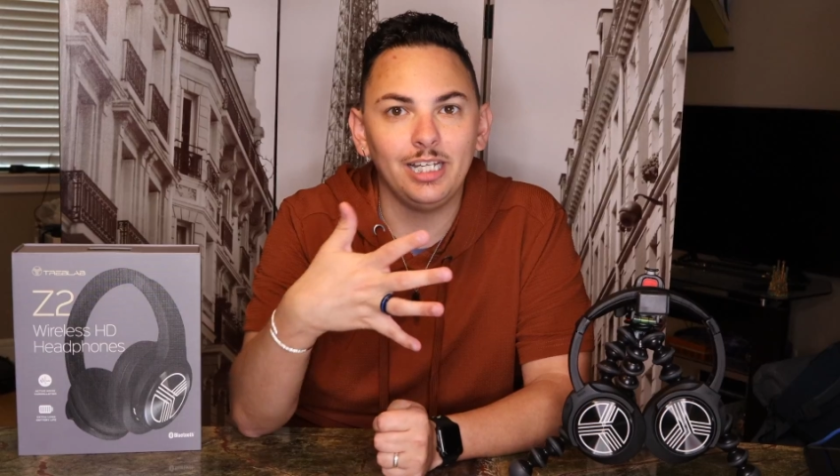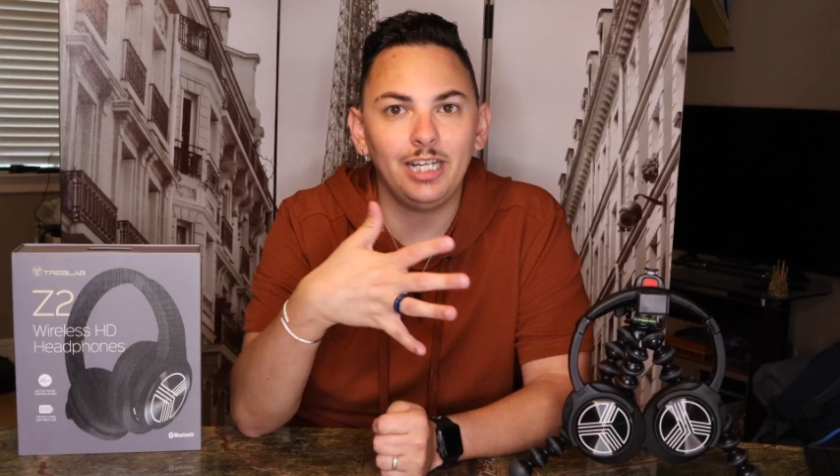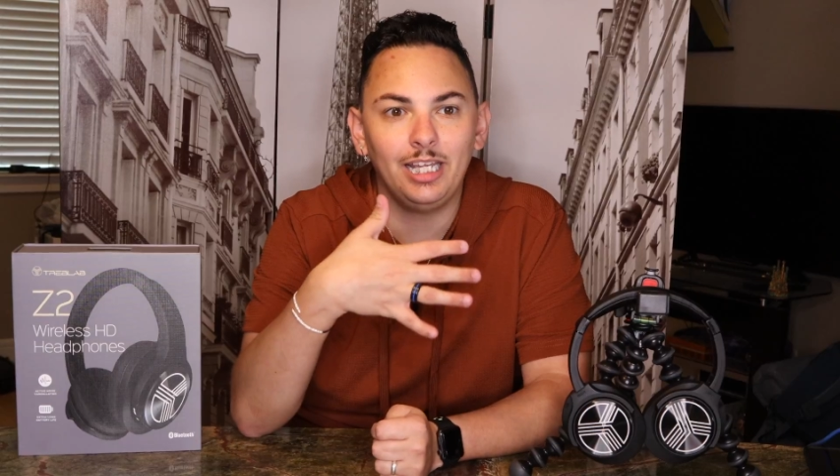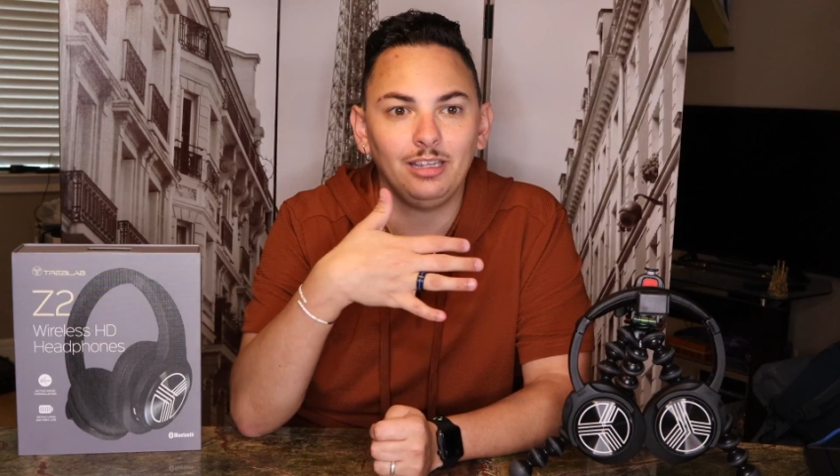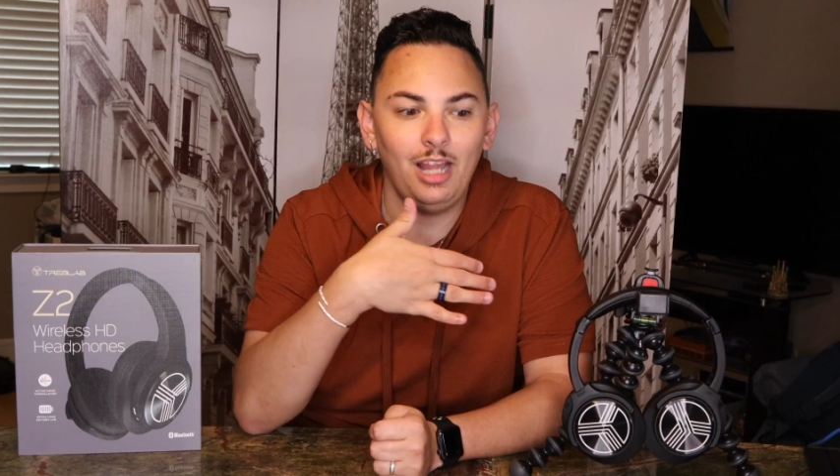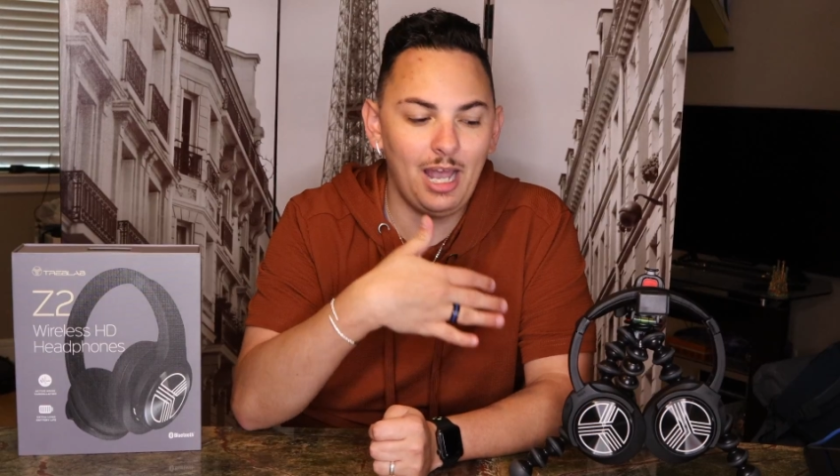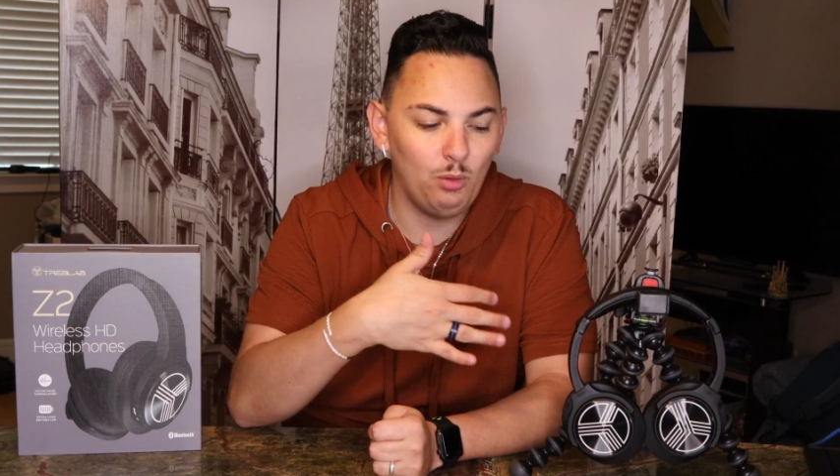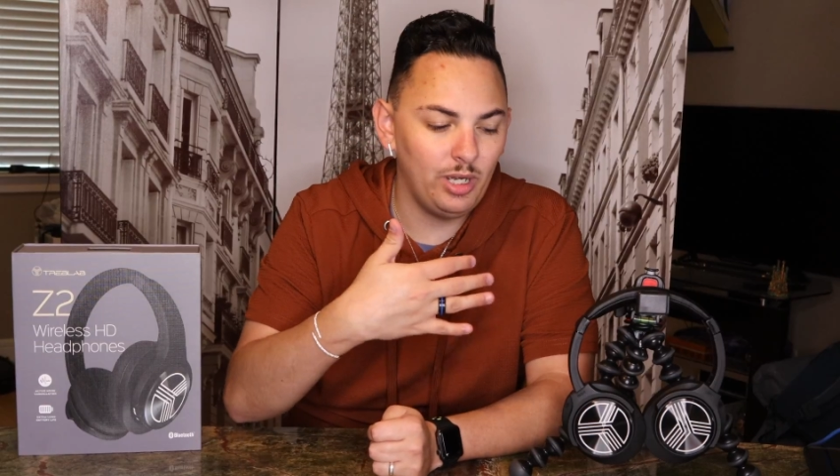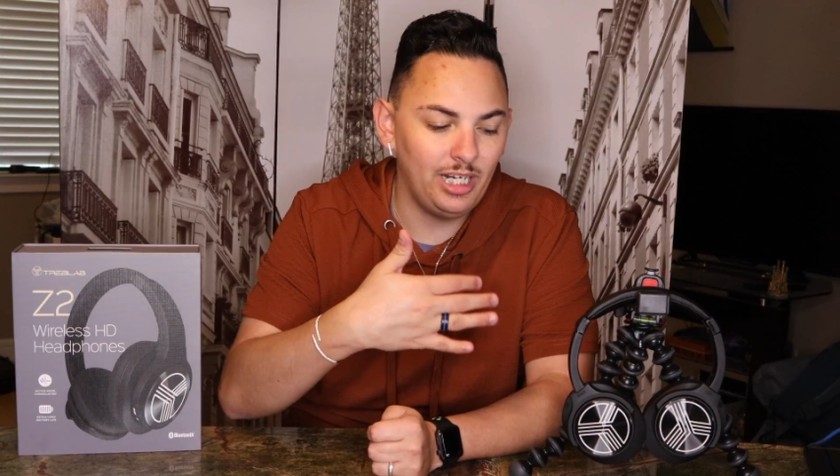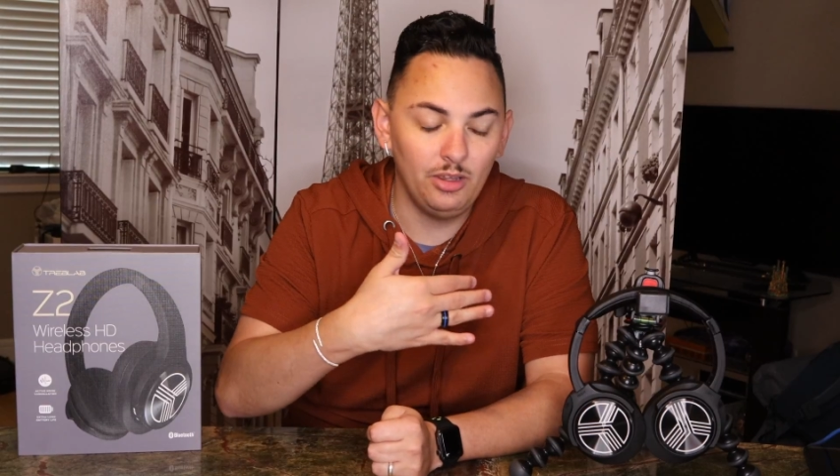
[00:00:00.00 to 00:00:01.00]
it, and
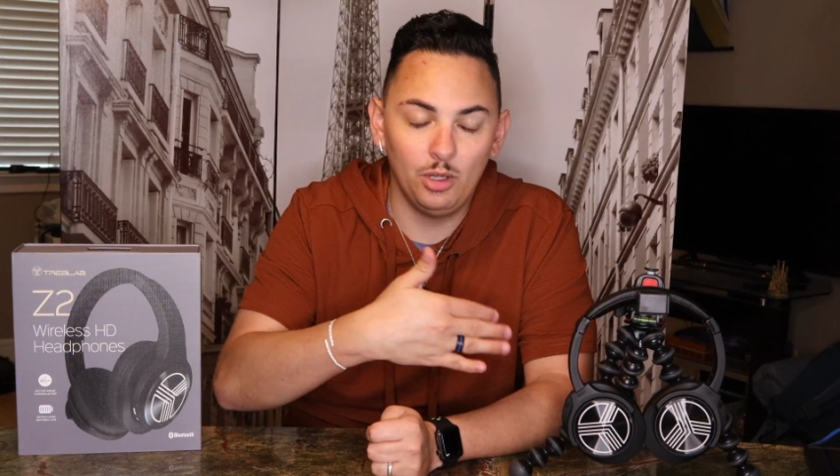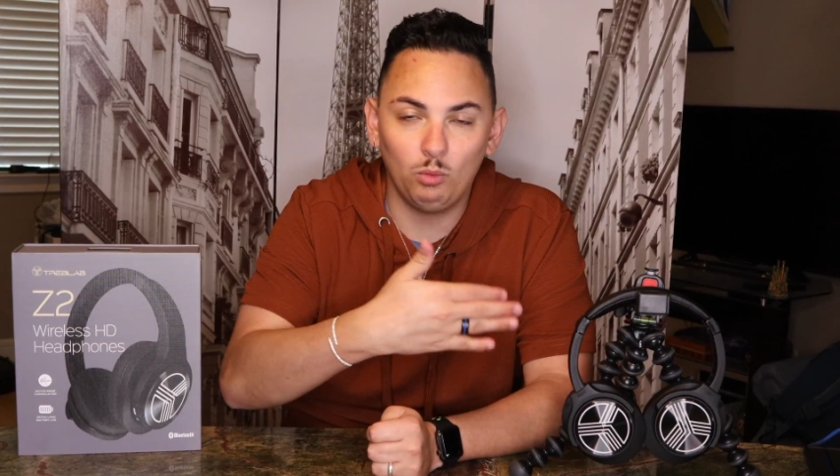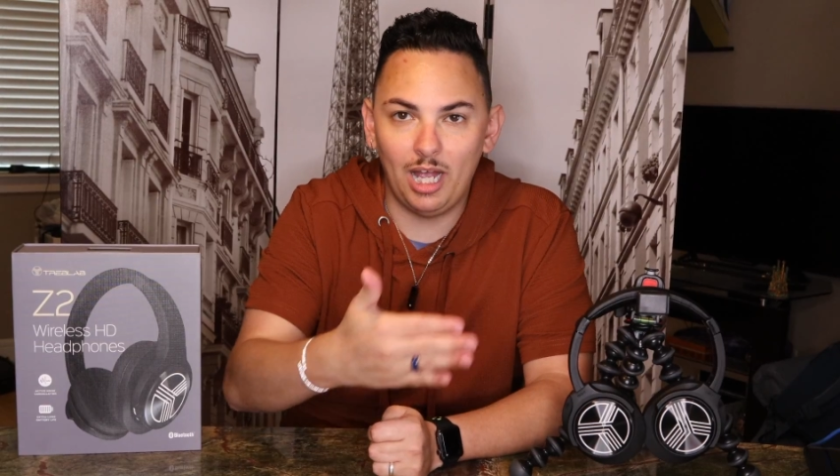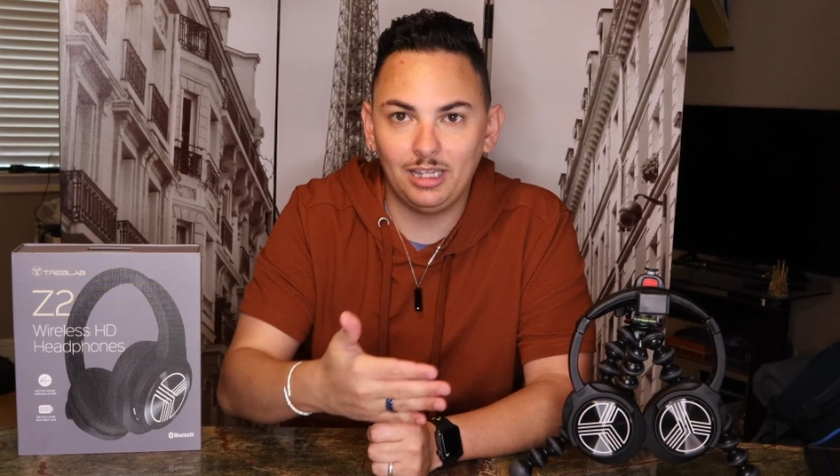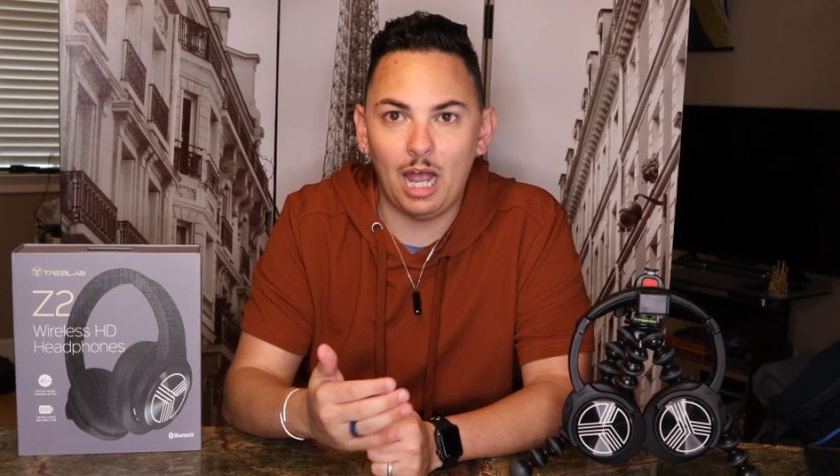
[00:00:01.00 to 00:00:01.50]
like when the red